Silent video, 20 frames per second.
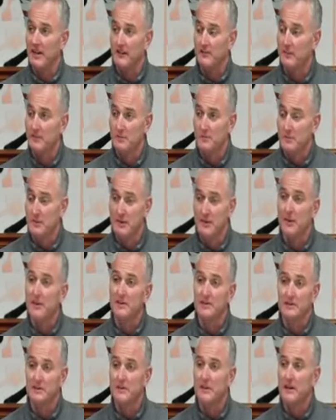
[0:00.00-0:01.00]
half just
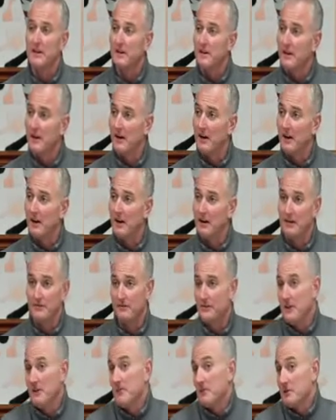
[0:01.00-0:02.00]
because
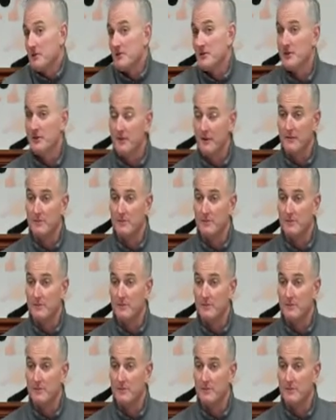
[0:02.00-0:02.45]
of numbers.